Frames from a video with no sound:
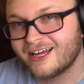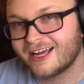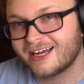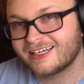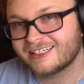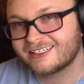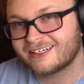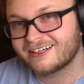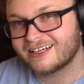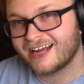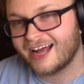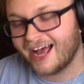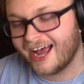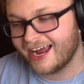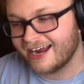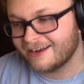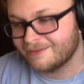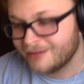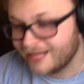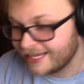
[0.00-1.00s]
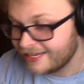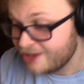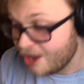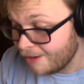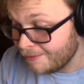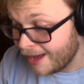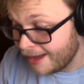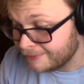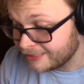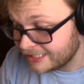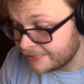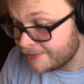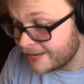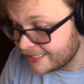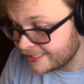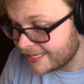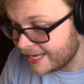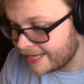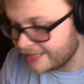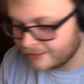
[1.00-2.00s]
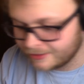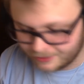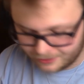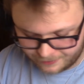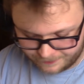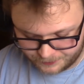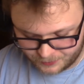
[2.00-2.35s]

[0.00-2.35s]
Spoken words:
I could turn it high and it'd be like, yo mama's a biscuit.